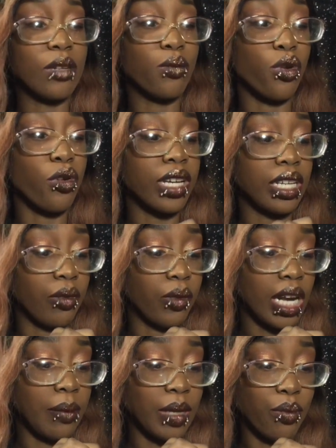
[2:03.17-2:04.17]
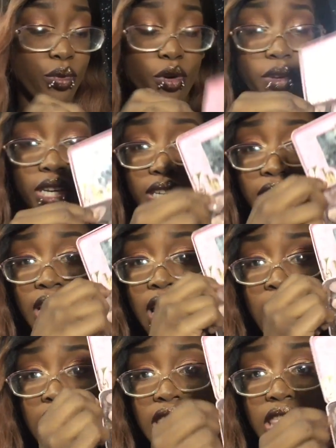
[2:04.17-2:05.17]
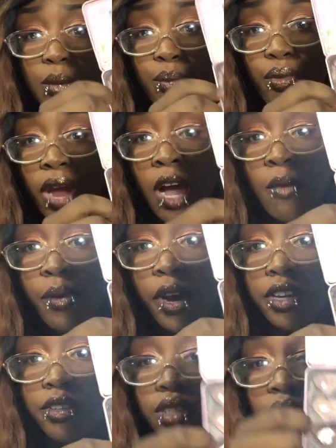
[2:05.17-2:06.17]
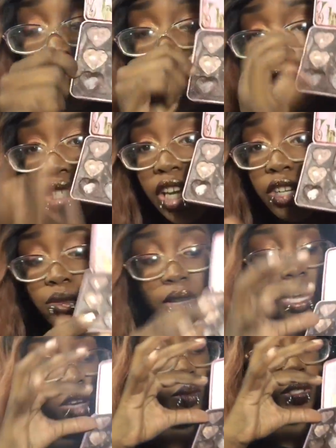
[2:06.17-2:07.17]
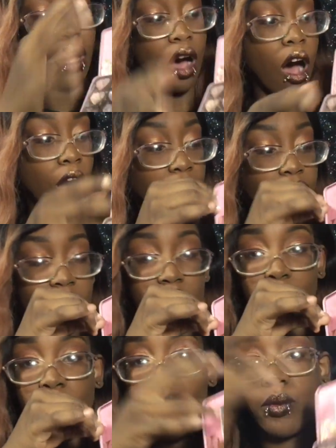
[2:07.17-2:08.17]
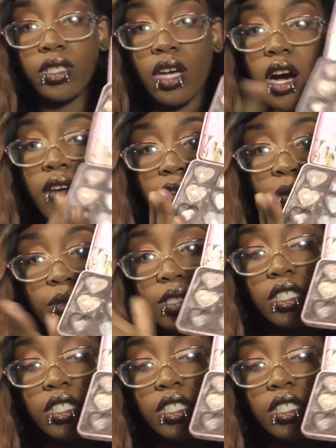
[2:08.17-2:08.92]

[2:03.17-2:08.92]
and broken, and when I mean broken, the brown part you see where the shadows are was off. This part was off. It was